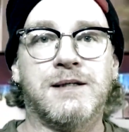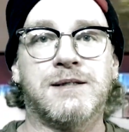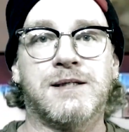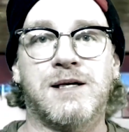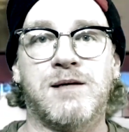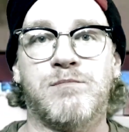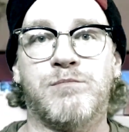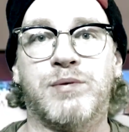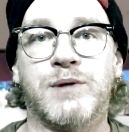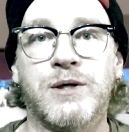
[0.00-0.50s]
He's
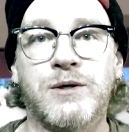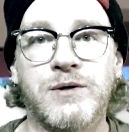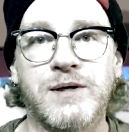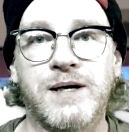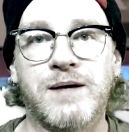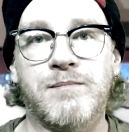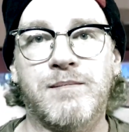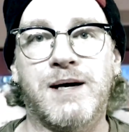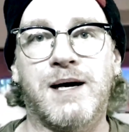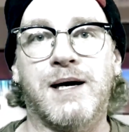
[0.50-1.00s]
got a
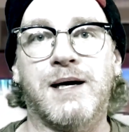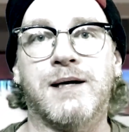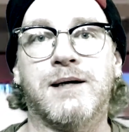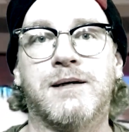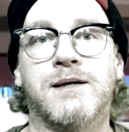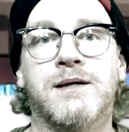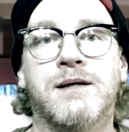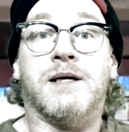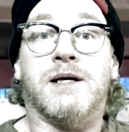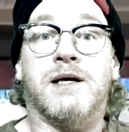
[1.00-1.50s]
brilliant
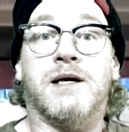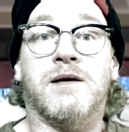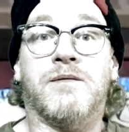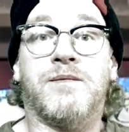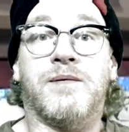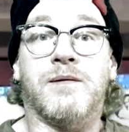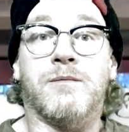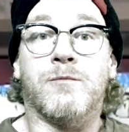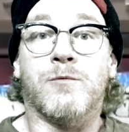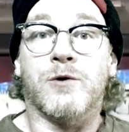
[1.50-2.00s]
mind. If
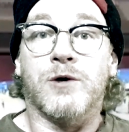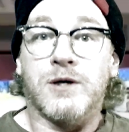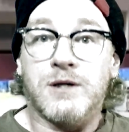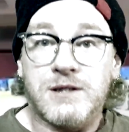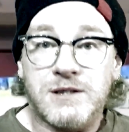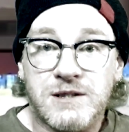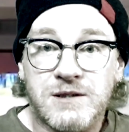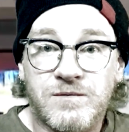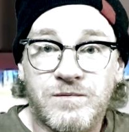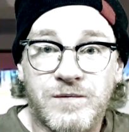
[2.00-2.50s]
it
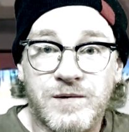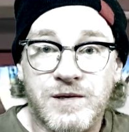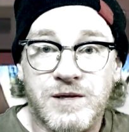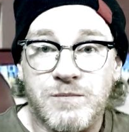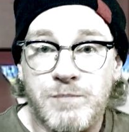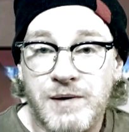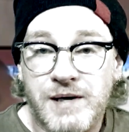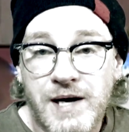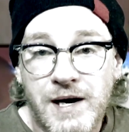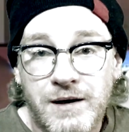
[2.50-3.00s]
works for the
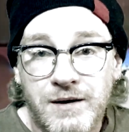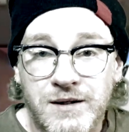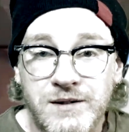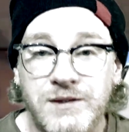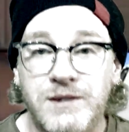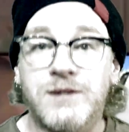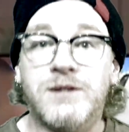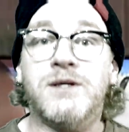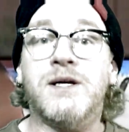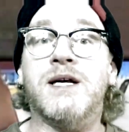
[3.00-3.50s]

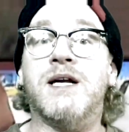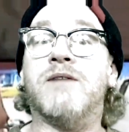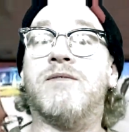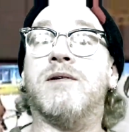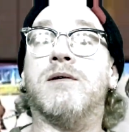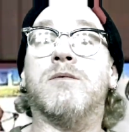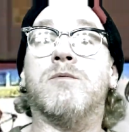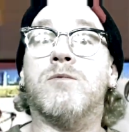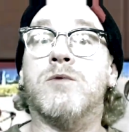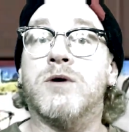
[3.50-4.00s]
character, and if
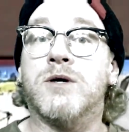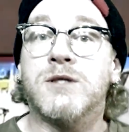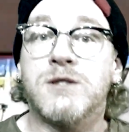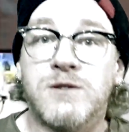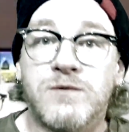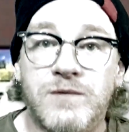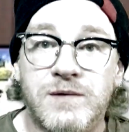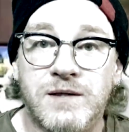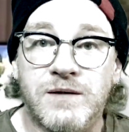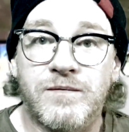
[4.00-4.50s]
it works
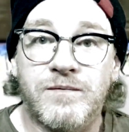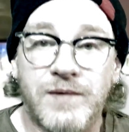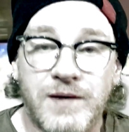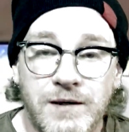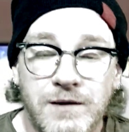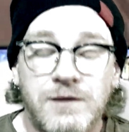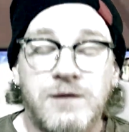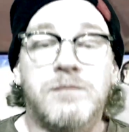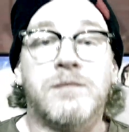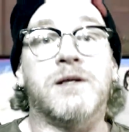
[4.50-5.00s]
for the
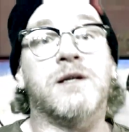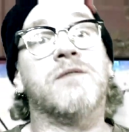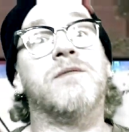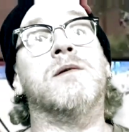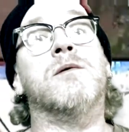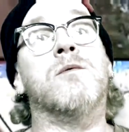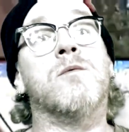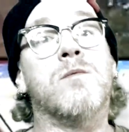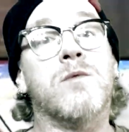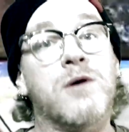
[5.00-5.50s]
film, and if
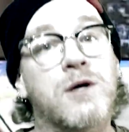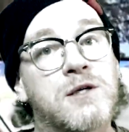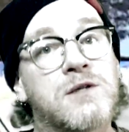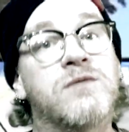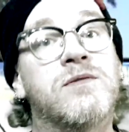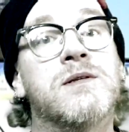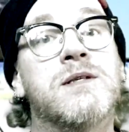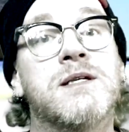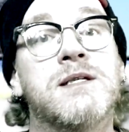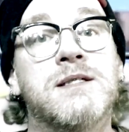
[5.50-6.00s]
it works
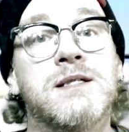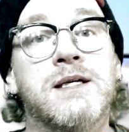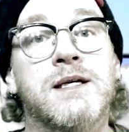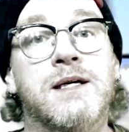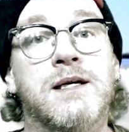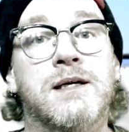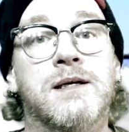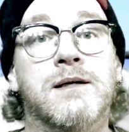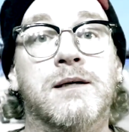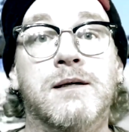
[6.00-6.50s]
for the
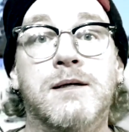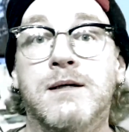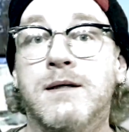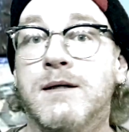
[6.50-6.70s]
scene,